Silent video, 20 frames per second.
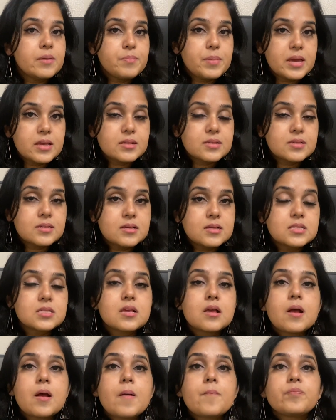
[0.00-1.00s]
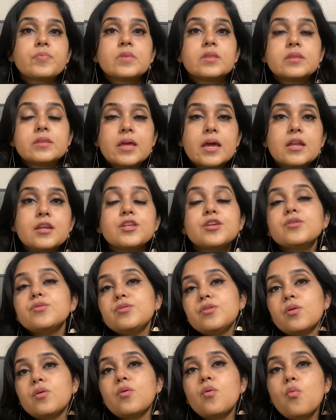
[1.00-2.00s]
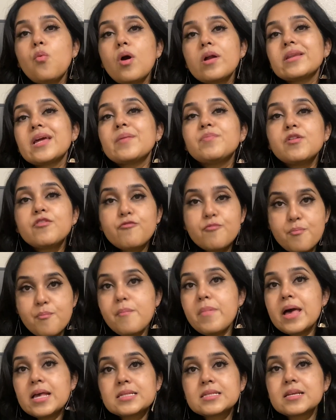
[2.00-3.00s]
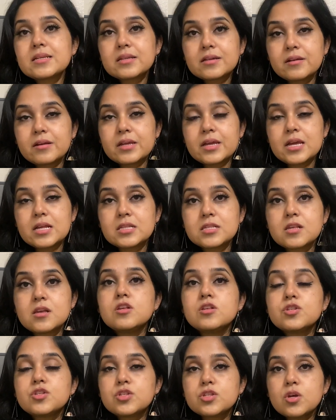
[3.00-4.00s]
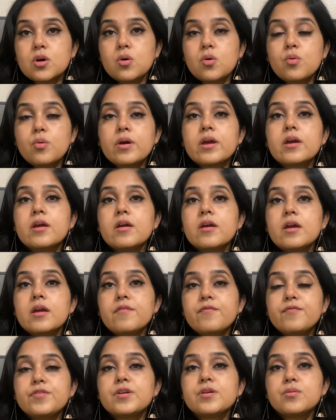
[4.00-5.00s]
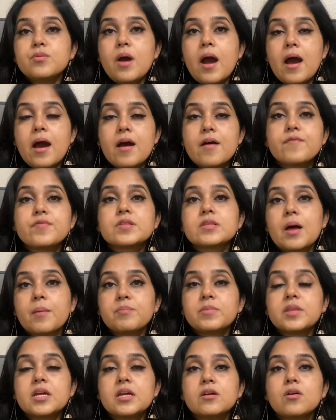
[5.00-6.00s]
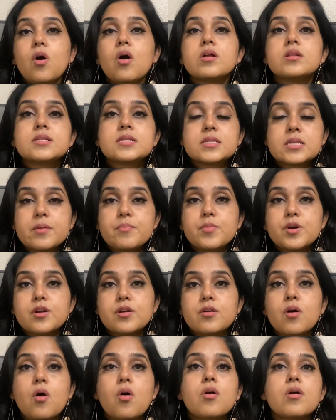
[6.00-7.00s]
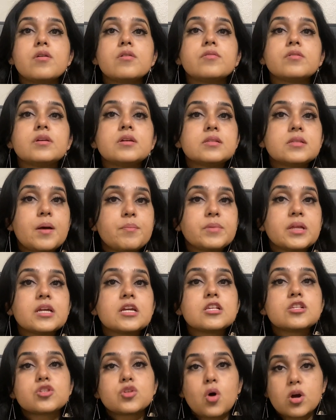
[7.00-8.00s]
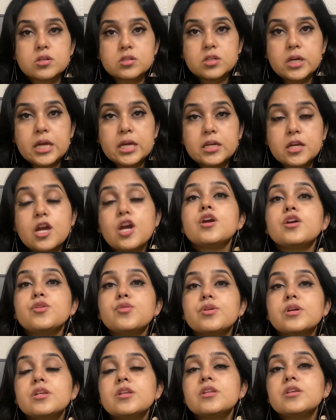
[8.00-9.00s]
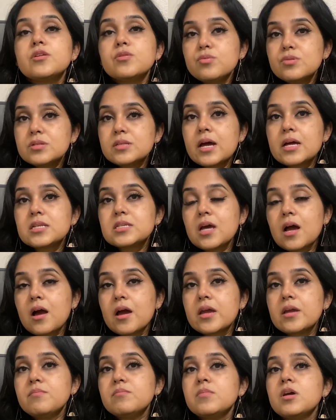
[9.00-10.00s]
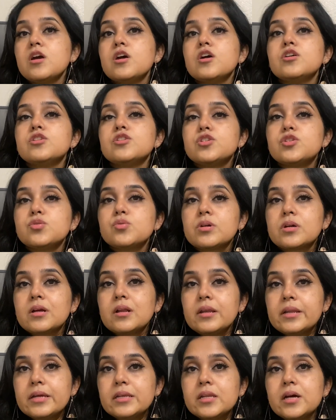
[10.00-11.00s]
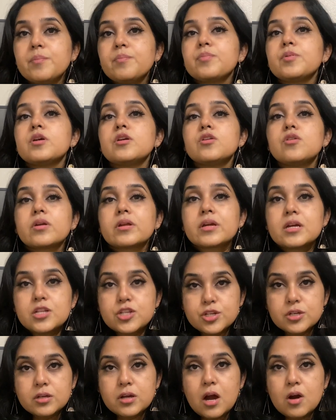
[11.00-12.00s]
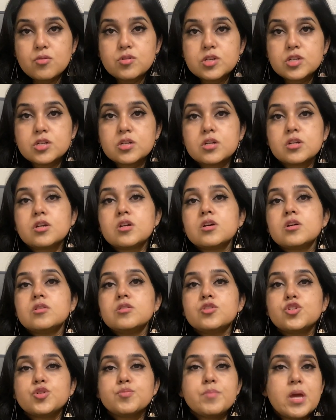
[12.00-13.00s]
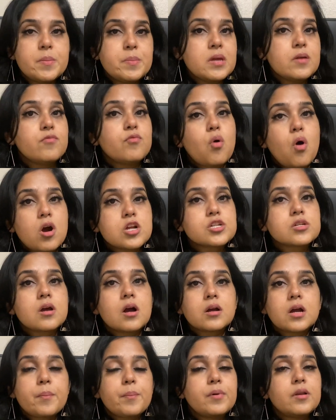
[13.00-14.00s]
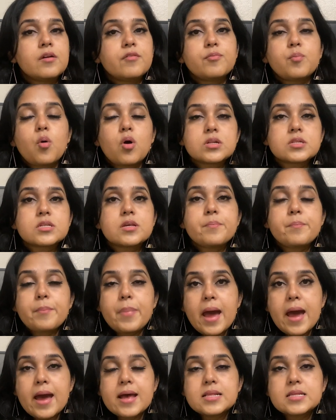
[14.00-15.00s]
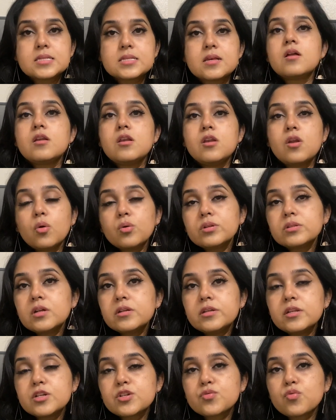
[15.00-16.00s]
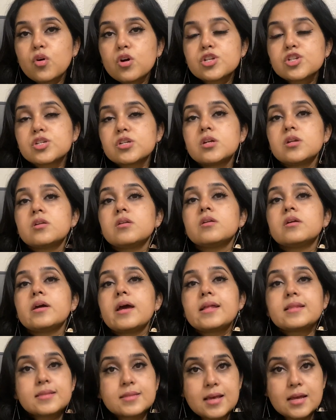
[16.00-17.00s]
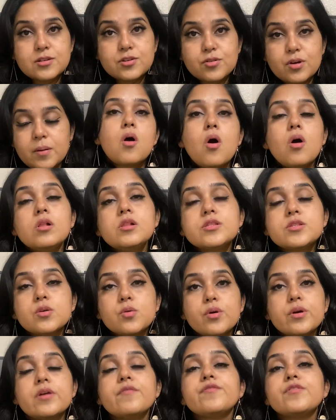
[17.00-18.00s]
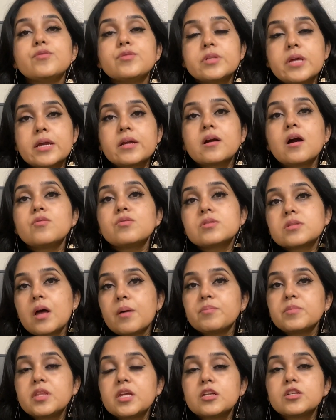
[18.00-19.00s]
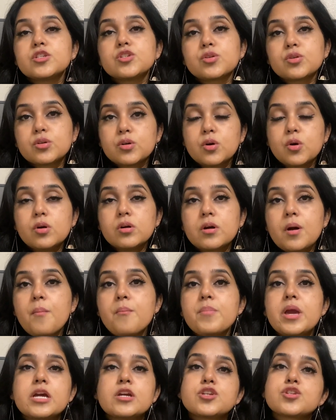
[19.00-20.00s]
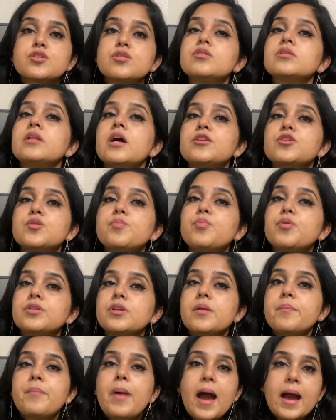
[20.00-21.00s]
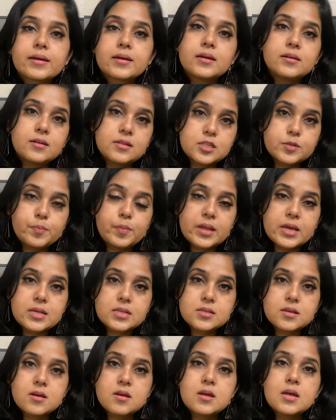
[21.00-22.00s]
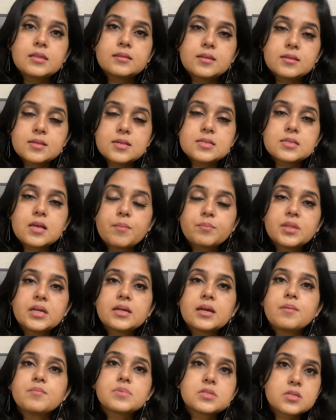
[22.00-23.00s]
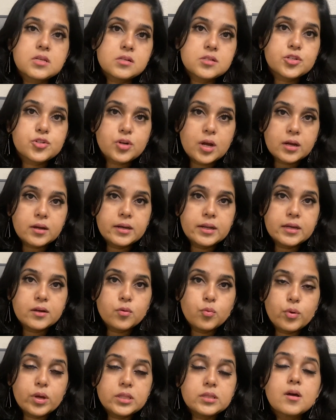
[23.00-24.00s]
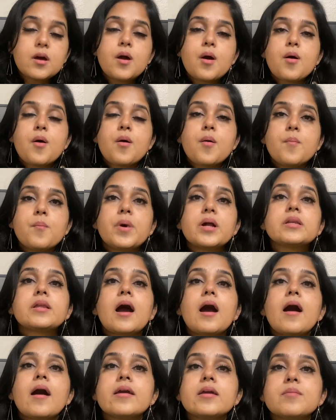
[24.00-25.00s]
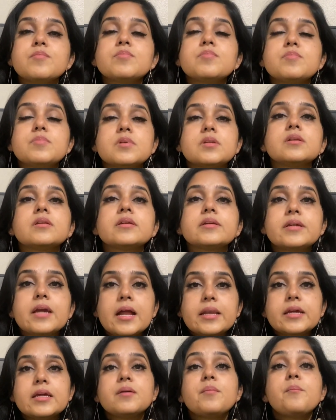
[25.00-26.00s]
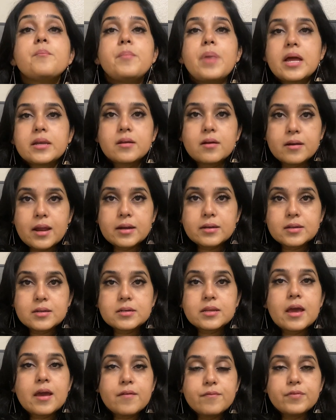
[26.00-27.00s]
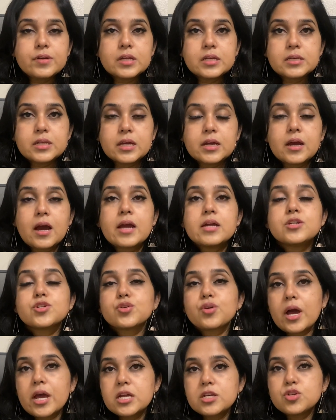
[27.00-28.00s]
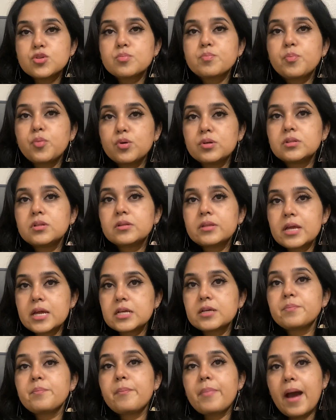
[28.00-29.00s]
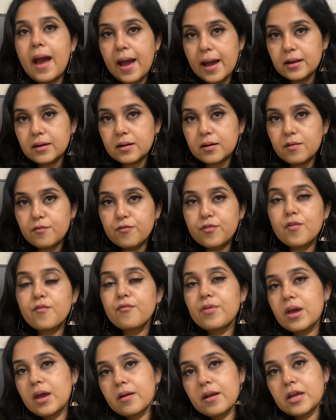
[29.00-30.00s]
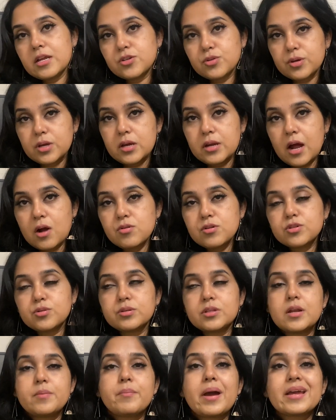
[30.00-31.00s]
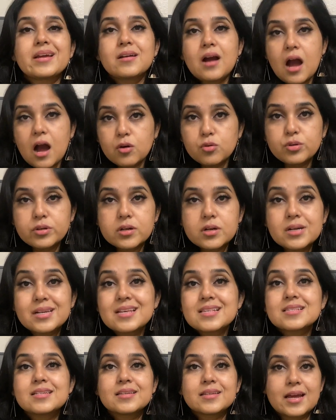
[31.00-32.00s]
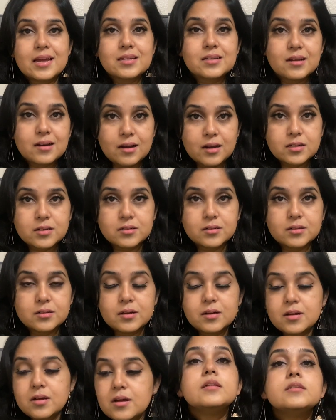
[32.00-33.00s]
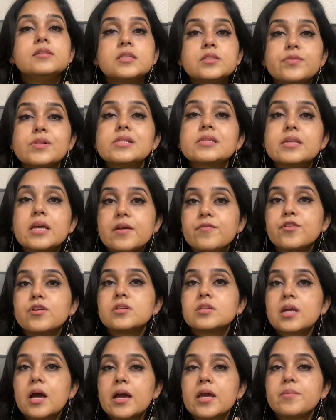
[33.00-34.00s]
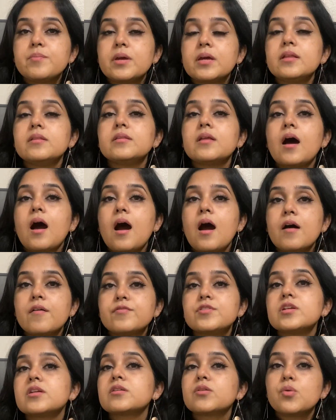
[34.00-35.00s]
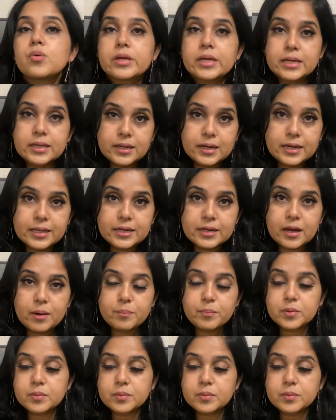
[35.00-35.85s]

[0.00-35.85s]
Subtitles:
basis, then you know what type of mess it creates. So if you have something on simmer or something is sauteing, you can use that time to clean up your kitchen counter, to maybe wash a couple of pots and pans, load the dishwasher, etc. Also, if you take out something to cook, make sure that you put it back in its place. This is something I'm still struggling with, but I am getting better at it every day. I try to put the thing back from where I took it out so that my counter doesn't get cluttered. This will save your time in the after cooking cleanup.